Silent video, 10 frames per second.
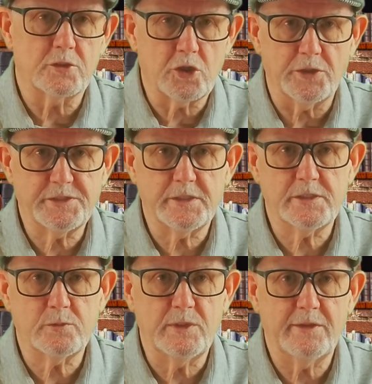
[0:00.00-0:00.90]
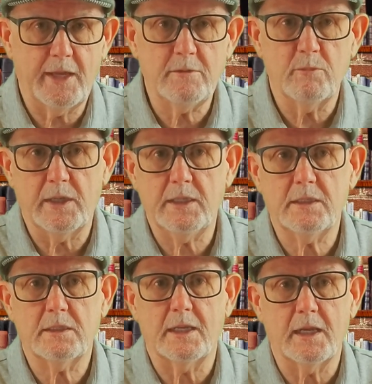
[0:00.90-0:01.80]
The choices we then
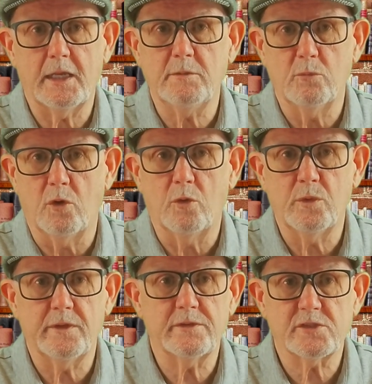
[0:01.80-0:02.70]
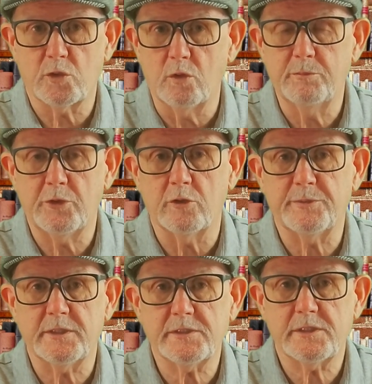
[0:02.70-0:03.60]
make align more with soul
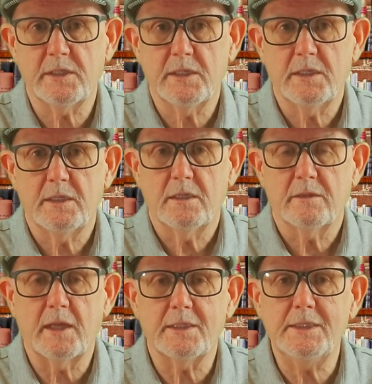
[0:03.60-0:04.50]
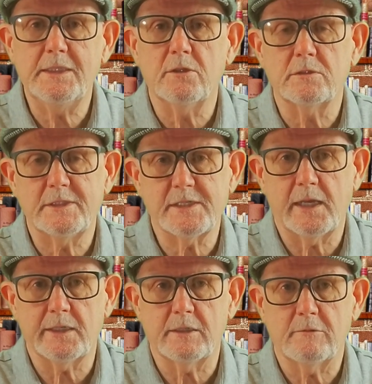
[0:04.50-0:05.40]
purpose than ego
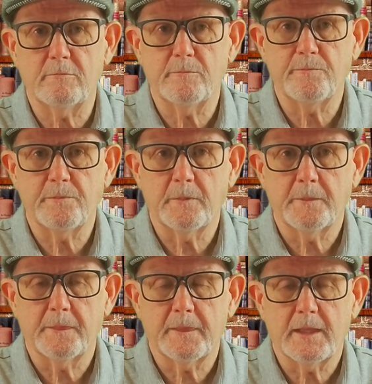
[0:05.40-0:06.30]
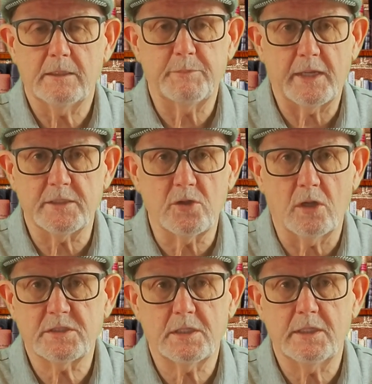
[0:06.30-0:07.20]
desire. And
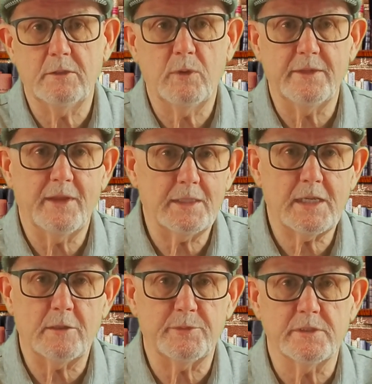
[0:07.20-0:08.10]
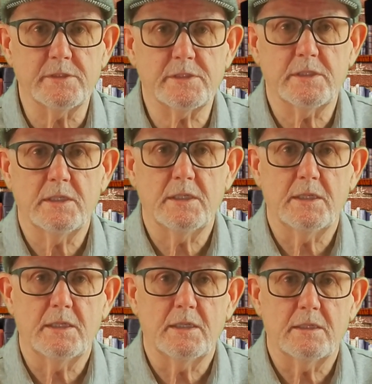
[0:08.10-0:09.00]
paradoxically, when that happens,
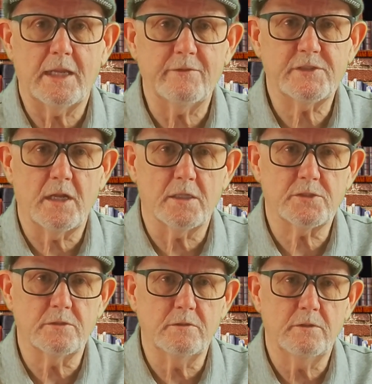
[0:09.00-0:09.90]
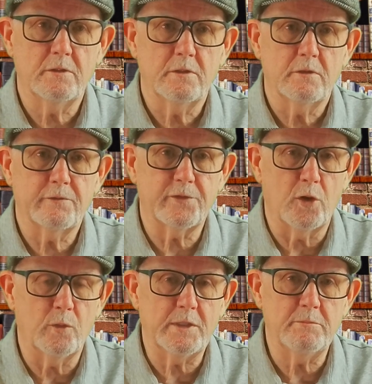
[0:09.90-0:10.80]
life starts to
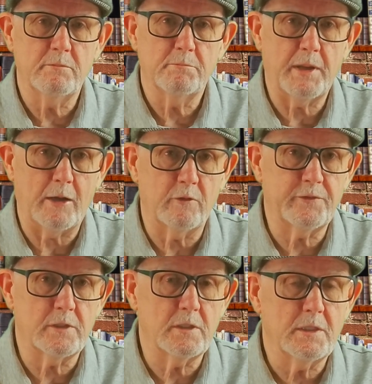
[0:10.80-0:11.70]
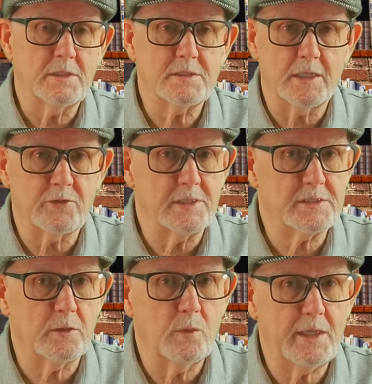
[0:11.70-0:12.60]
flow in powerful,
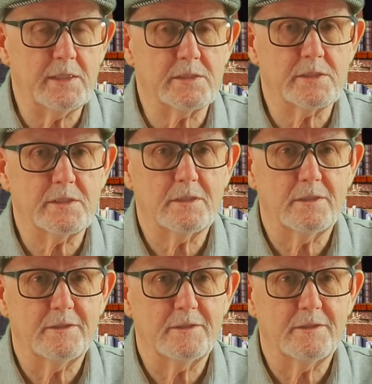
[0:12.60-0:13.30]
synchronistic ways.